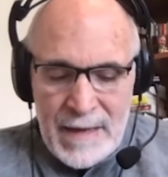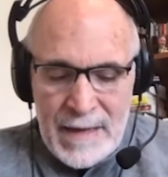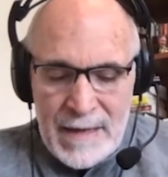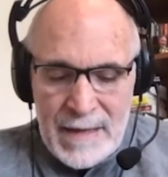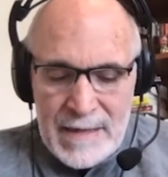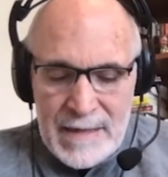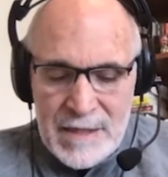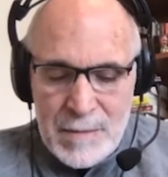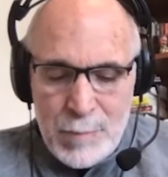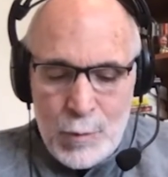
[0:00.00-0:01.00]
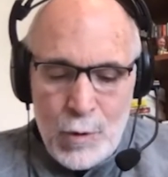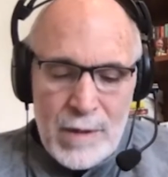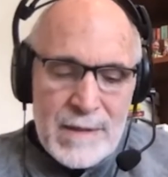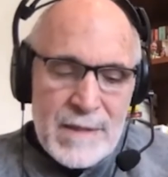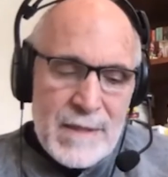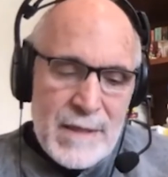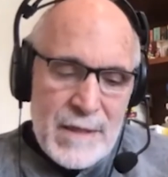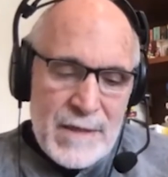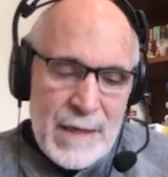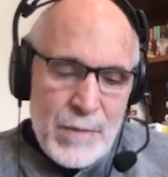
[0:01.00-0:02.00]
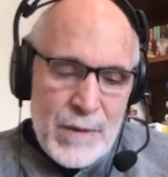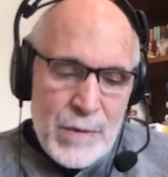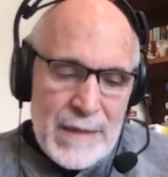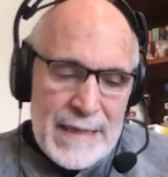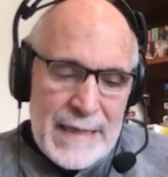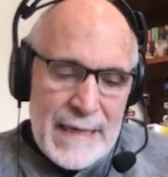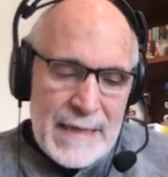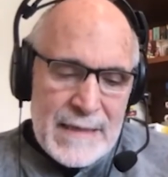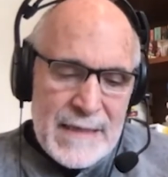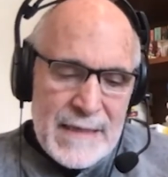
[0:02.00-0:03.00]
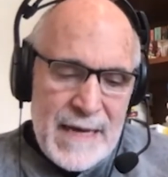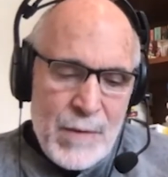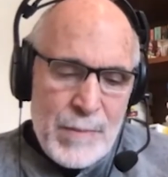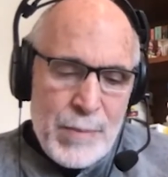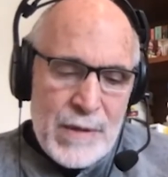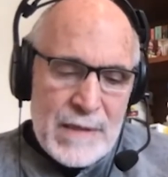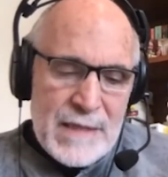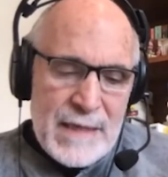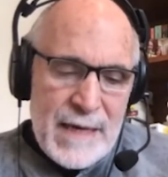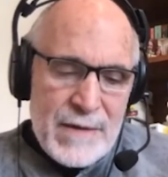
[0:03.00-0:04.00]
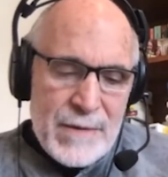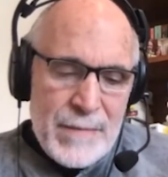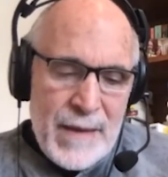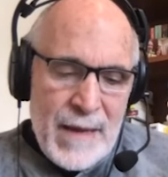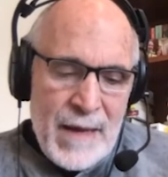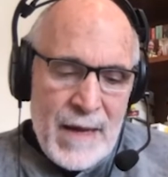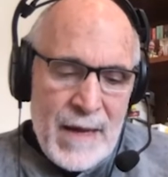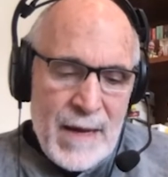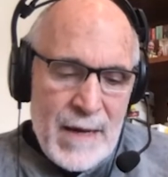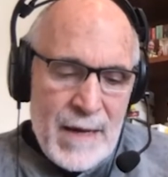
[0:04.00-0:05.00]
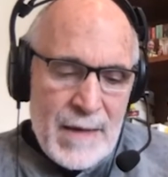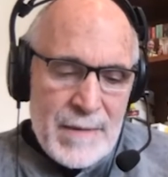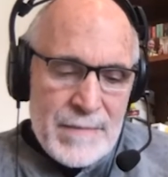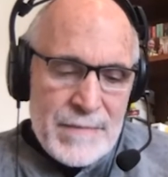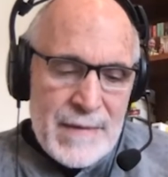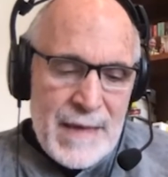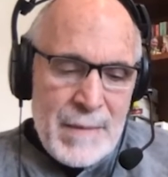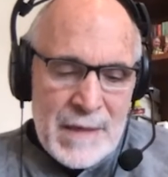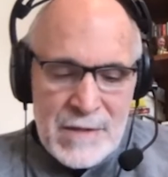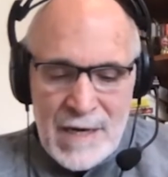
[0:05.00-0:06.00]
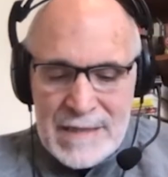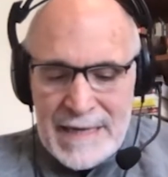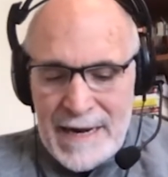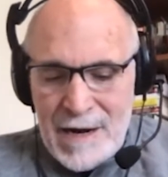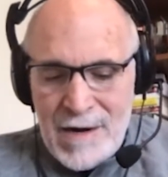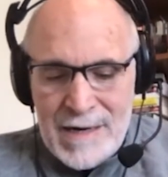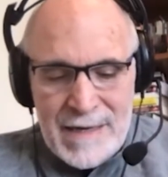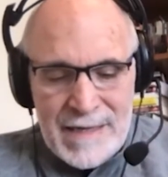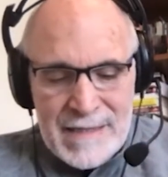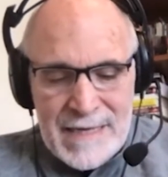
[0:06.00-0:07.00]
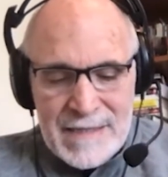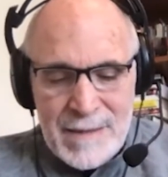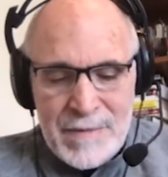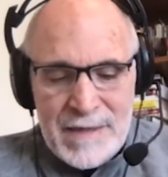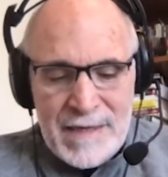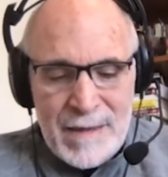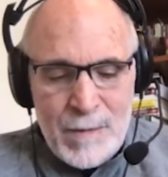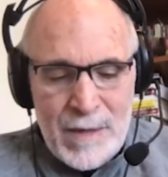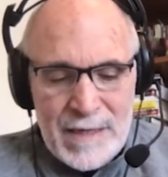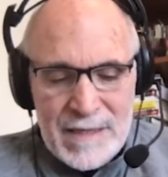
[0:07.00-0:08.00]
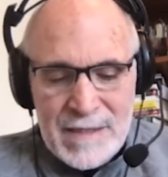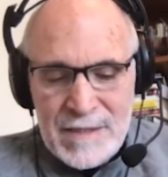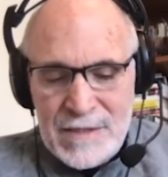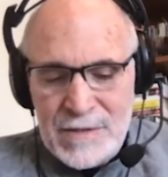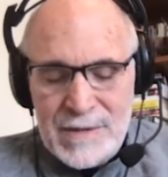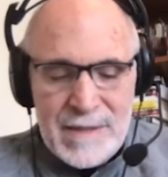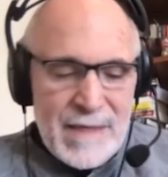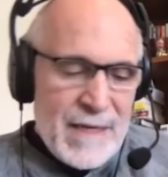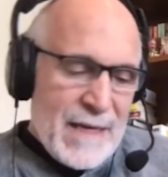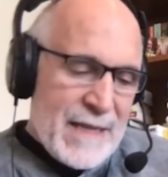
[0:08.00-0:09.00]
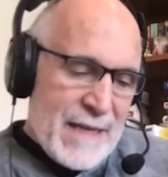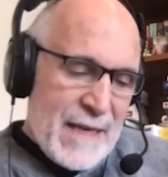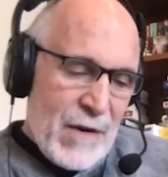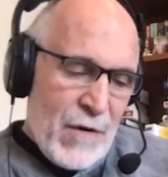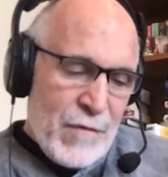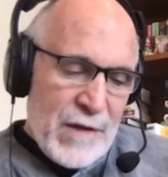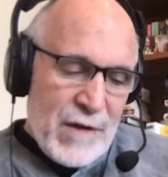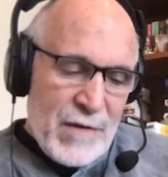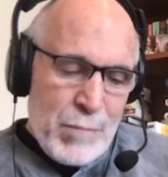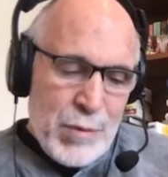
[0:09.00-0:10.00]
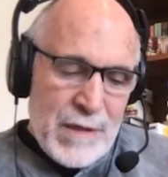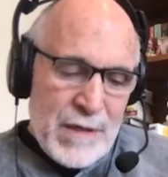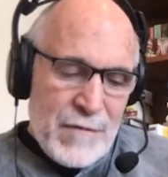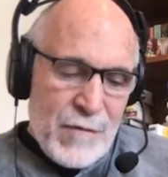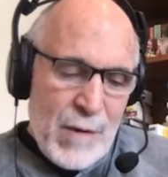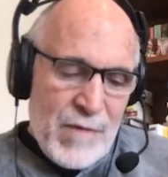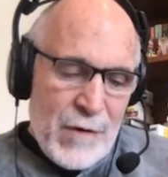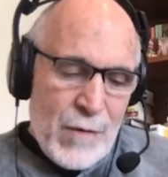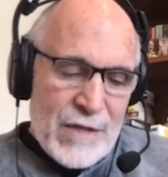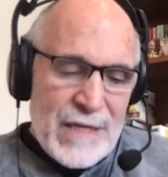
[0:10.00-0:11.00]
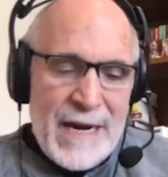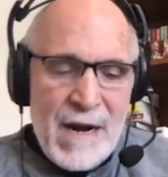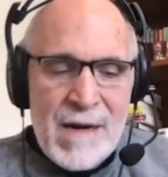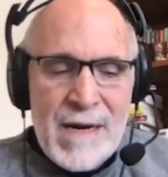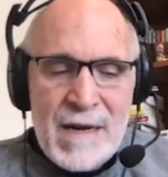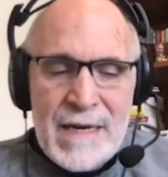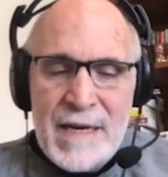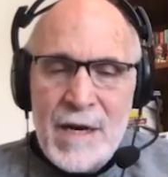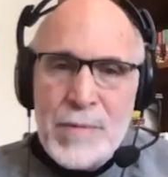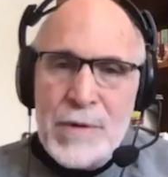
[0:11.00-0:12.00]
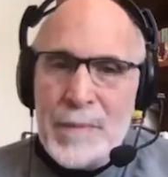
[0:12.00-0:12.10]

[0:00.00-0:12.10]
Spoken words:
It's important, you know, that we really get it and how we put it together. I'm going to talk to Eric. He's got something here I want to listen to, and I think hopefully I'll put it in the form of a question. Eric, how can I help you?